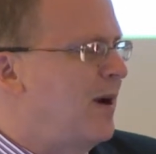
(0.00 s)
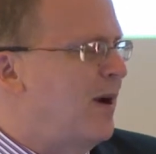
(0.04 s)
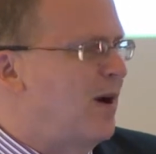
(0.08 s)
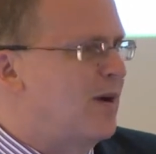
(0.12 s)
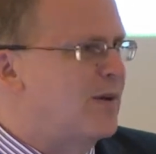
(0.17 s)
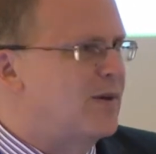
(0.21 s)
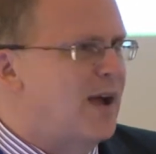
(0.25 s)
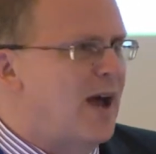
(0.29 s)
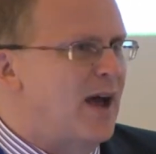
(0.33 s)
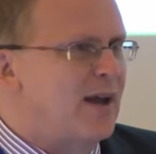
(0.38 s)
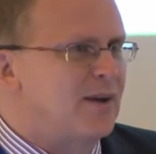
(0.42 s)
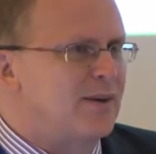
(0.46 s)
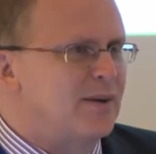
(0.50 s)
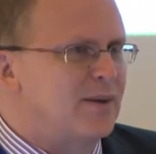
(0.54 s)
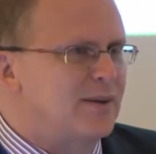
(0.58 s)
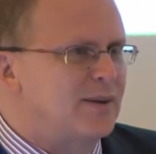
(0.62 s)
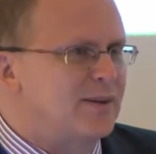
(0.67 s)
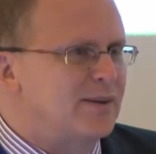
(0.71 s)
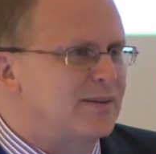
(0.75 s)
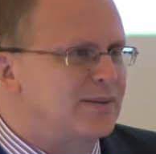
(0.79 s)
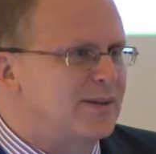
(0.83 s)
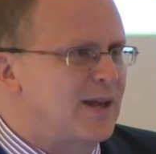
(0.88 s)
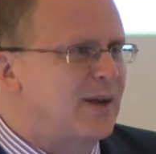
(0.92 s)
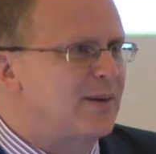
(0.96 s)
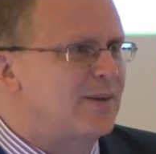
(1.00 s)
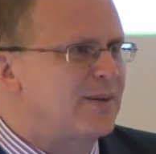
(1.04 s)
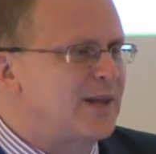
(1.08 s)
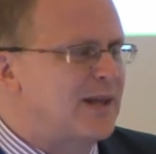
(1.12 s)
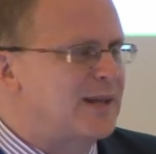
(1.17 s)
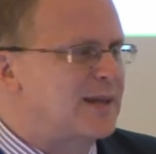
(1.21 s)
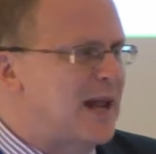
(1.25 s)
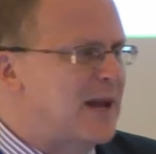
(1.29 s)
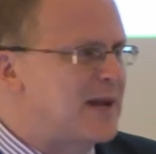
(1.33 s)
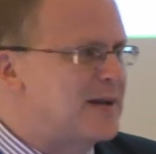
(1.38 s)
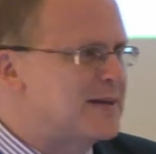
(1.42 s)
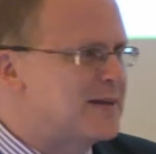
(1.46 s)
are not, not
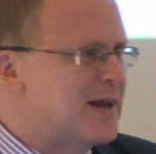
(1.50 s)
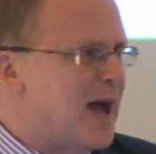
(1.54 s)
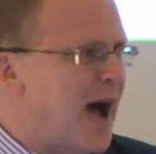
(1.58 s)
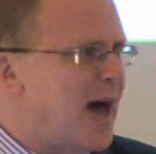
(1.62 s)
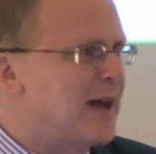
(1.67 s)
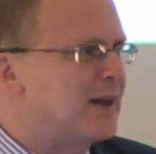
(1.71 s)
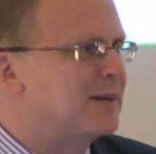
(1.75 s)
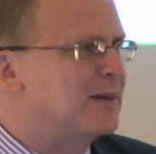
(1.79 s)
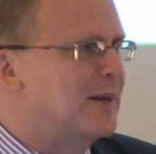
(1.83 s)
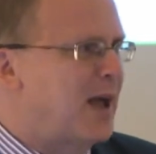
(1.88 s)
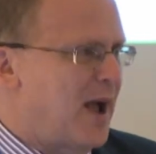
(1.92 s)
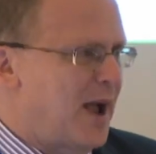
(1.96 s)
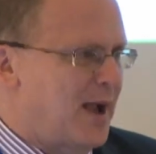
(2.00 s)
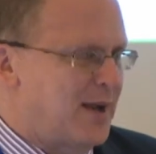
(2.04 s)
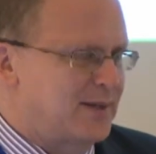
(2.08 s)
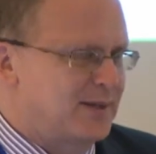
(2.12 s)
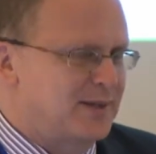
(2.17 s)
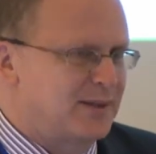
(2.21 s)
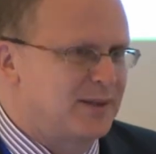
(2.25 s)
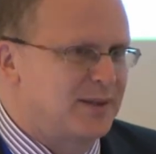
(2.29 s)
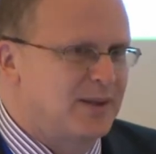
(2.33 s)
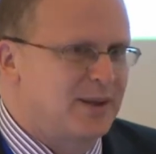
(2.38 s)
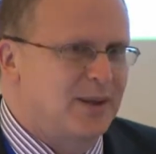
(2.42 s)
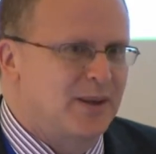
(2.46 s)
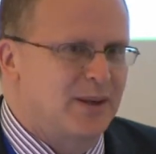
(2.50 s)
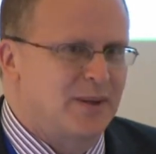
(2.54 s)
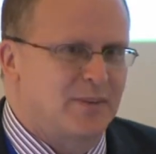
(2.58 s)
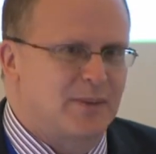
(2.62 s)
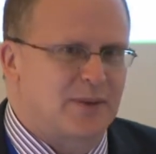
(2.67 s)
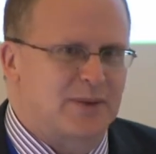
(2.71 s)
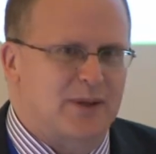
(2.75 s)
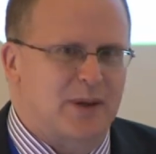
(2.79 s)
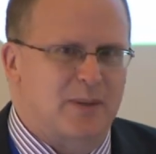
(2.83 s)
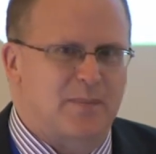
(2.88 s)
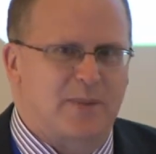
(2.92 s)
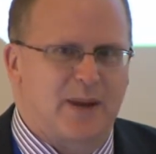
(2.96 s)
only are they not aligned
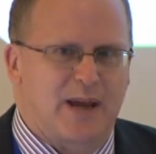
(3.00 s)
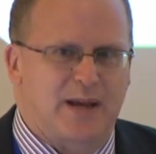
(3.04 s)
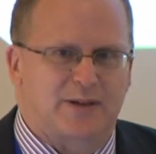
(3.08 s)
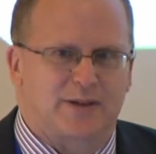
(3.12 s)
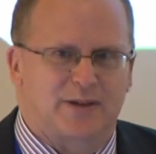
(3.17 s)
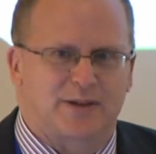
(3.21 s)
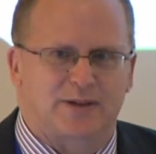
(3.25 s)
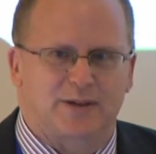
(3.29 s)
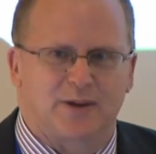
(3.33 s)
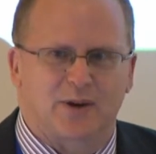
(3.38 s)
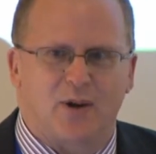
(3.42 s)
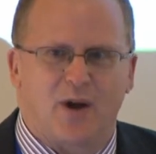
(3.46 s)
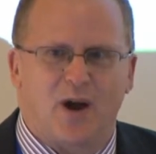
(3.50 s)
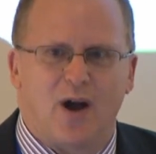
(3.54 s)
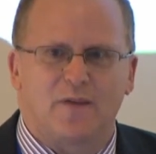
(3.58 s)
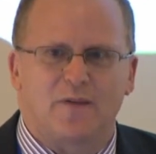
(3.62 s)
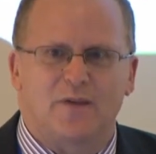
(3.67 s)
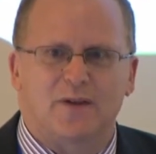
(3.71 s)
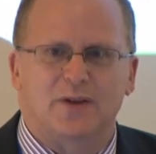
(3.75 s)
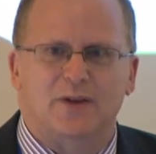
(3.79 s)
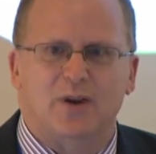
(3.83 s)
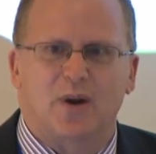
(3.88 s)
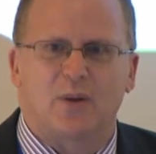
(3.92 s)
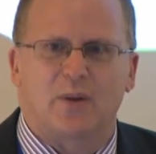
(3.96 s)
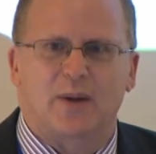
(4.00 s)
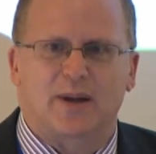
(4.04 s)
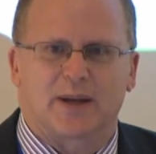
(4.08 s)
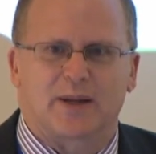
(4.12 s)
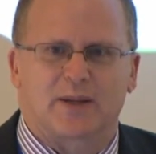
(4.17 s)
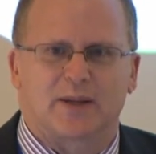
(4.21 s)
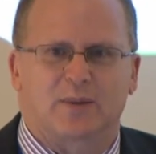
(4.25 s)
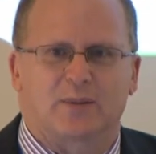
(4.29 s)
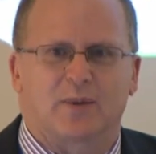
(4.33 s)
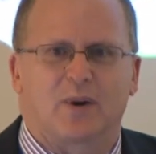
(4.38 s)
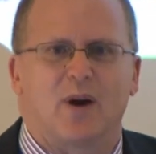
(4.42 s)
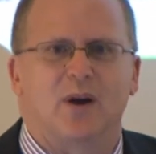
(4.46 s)
with their patients, they're often going
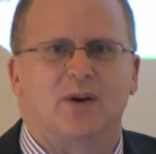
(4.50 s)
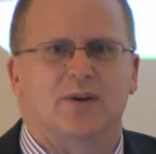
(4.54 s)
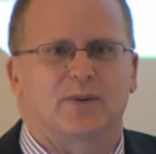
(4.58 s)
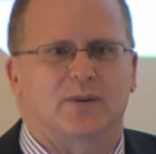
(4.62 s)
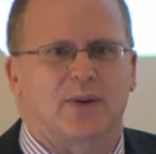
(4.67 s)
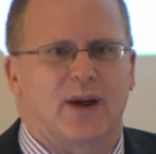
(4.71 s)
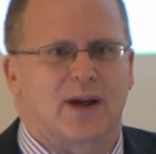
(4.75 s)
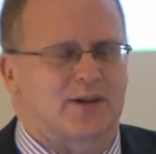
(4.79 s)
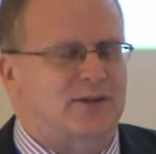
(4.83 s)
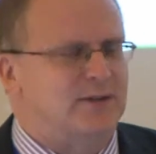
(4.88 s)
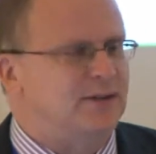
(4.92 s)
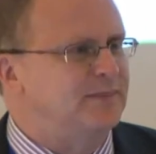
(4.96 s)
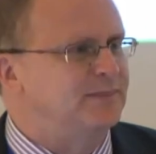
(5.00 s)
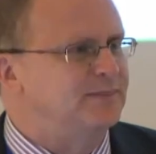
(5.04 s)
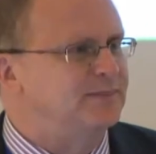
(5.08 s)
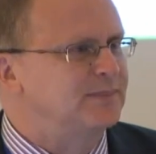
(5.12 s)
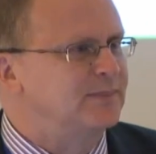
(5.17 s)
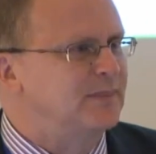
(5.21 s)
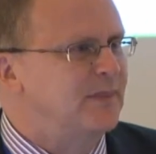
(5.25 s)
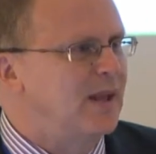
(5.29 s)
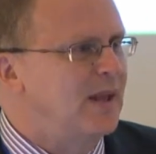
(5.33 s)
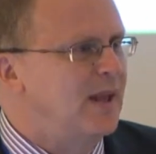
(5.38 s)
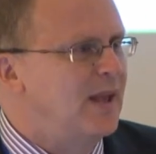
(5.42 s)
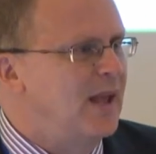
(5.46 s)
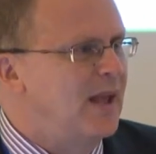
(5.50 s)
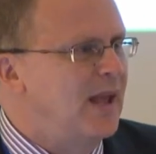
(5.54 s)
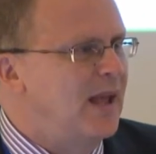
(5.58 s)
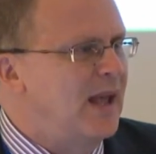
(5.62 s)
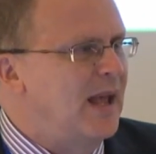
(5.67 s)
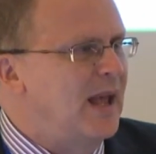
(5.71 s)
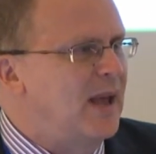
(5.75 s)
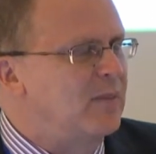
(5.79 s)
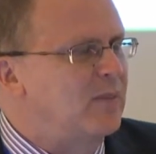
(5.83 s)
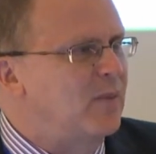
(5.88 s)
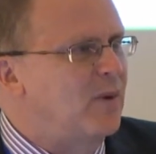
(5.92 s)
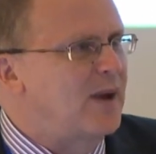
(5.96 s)
in the wrong direction.
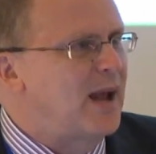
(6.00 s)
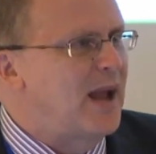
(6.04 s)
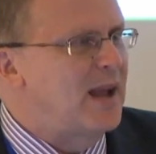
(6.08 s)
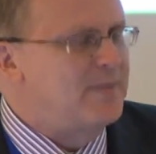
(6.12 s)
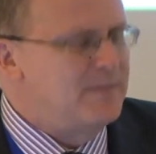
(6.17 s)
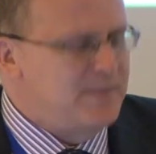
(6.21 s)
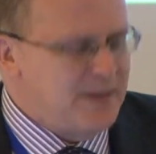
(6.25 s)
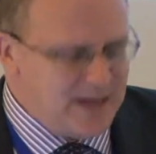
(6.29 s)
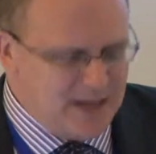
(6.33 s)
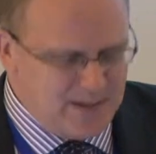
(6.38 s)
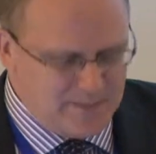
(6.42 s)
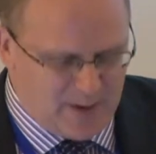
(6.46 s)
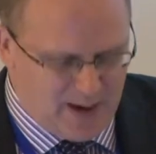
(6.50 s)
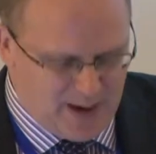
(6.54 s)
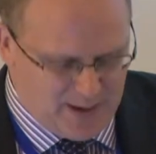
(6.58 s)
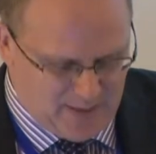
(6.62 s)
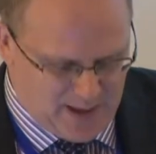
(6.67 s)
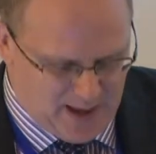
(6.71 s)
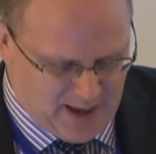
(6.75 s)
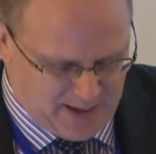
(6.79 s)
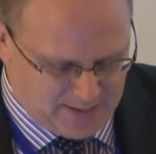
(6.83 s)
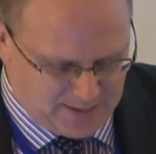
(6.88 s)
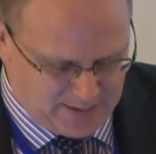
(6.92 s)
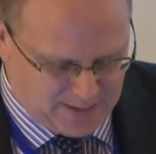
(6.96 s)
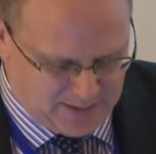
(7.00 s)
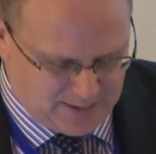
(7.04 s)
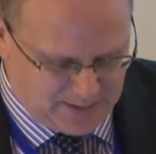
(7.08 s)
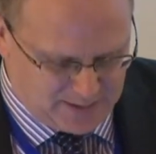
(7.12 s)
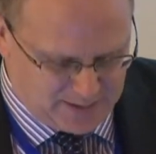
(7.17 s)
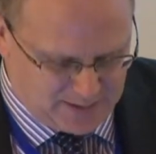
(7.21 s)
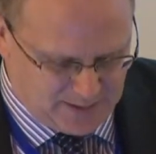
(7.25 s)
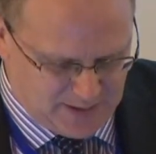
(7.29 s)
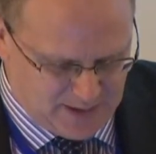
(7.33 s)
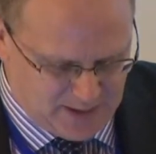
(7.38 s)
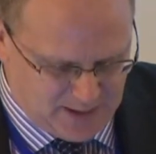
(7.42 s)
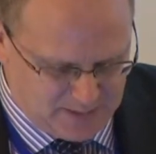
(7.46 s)
And what I mean by that
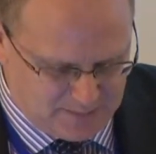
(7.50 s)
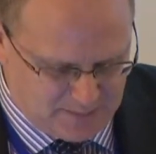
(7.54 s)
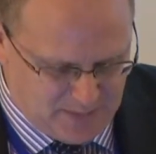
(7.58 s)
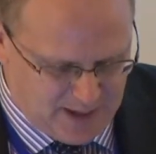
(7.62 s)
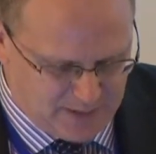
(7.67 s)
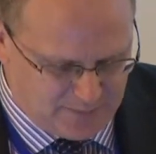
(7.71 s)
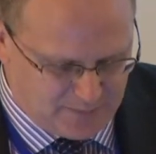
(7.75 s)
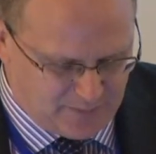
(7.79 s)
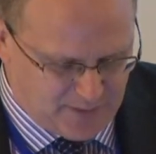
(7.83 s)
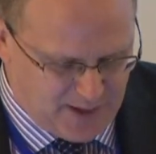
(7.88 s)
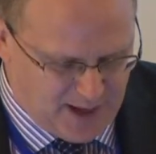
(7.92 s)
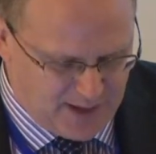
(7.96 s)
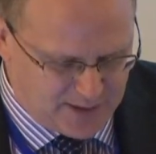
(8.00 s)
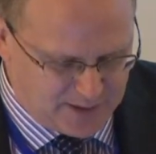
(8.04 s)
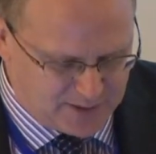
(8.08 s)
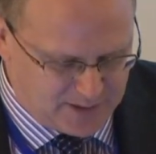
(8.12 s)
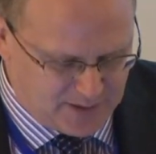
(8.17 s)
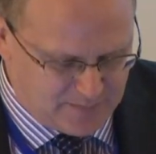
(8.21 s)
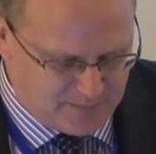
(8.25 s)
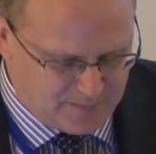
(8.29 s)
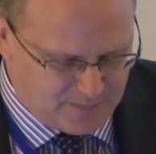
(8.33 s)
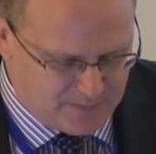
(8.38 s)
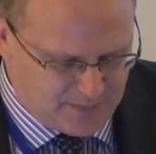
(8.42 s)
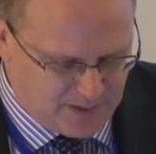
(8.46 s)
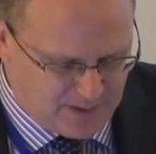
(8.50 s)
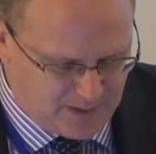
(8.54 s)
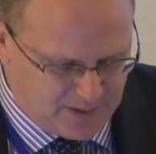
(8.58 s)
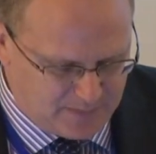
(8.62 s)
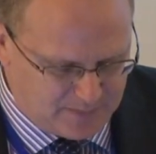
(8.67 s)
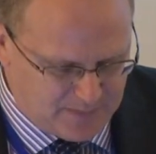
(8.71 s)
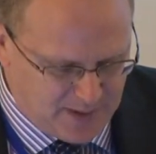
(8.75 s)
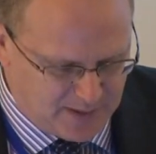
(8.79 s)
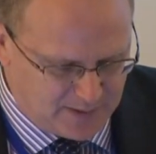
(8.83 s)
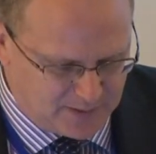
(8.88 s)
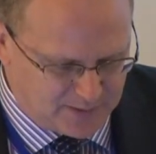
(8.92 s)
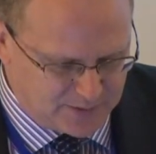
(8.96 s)
is uh, my flagship uh,
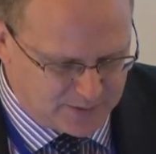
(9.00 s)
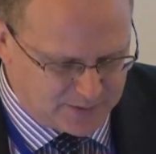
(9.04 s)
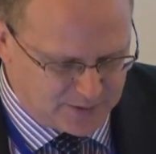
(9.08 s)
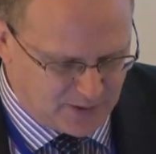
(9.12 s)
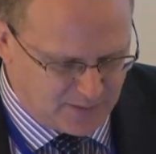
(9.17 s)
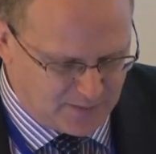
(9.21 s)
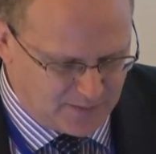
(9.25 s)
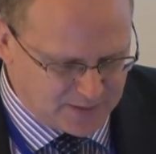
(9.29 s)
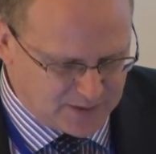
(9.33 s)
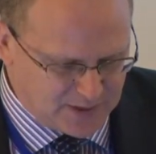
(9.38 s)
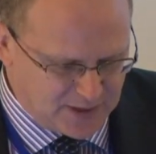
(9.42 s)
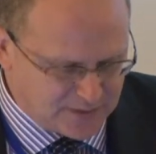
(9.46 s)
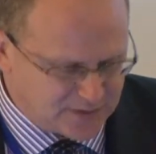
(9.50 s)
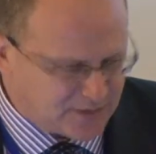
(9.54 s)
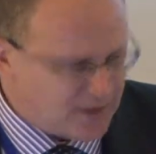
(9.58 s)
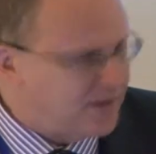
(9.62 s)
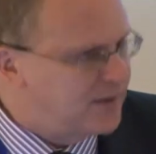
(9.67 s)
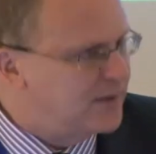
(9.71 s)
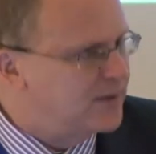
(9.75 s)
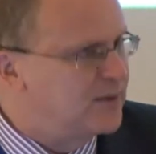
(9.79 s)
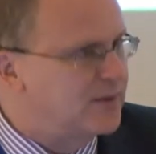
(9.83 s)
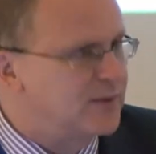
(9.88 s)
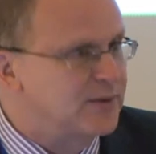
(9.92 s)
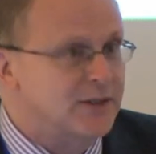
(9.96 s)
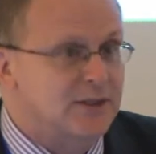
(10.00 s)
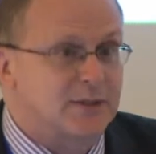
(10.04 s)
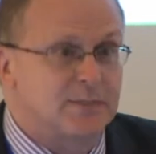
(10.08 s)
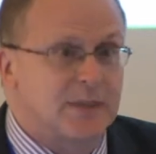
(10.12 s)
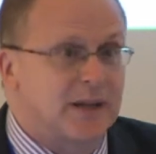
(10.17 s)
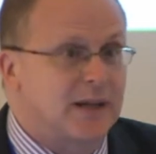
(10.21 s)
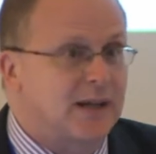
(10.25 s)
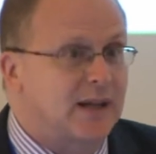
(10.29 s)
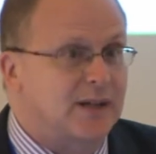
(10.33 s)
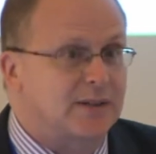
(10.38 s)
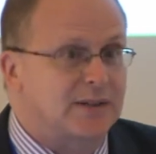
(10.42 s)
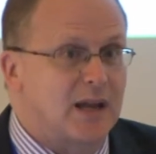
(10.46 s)
medical service, has nothing to do with this
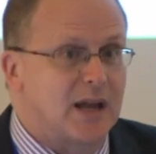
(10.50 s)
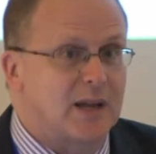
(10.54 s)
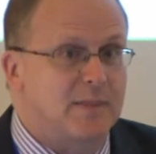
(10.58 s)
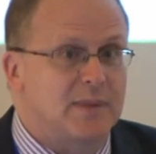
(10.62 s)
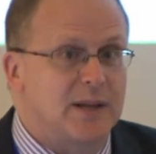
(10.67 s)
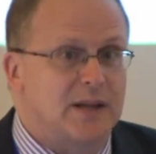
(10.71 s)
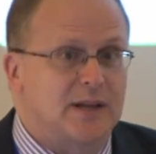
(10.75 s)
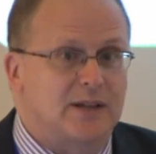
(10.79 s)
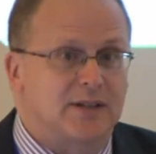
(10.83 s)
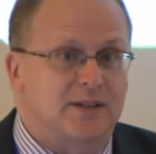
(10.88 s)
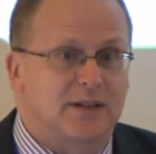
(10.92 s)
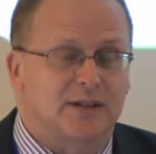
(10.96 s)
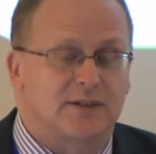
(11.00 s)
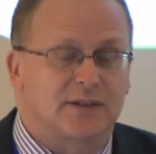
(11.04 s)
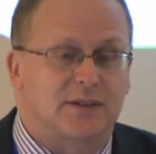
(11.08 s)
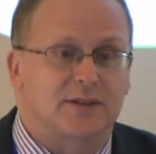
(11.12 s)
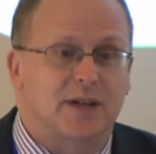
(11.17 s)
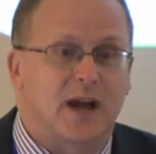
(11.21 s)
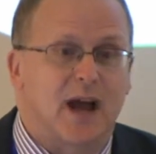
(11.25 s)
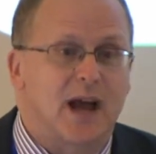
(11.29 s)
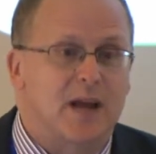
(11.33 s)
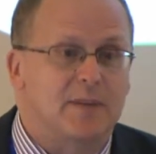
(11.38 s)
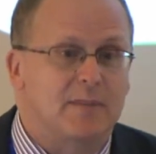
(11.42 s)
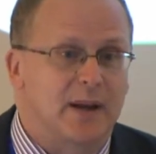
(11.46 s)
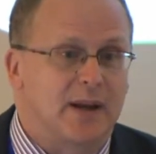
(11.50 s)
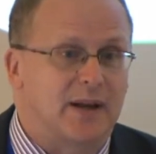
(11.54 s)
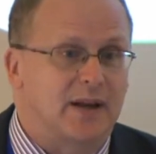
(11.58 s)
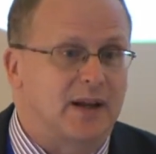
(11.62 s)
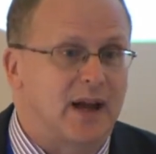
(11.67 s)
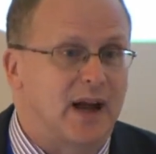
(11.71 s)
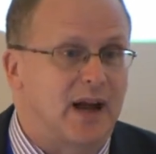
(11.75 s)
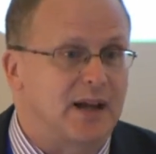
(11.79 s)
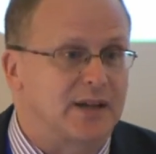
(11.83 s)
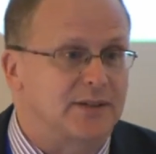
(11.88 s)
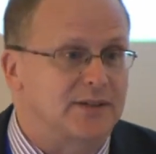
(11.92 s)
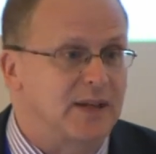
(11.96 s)
meeting on diabetes, is a
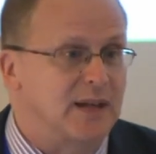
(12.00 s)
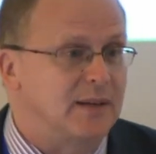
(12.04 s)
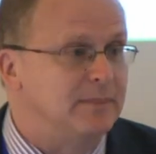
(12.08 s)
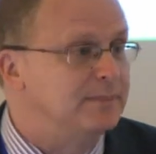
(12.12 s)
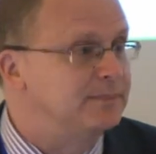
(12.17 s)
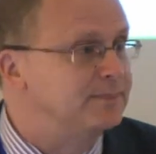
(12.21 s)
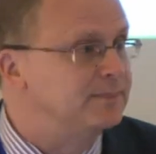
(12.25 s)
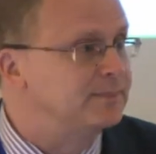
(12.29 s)
diabetic eye exam,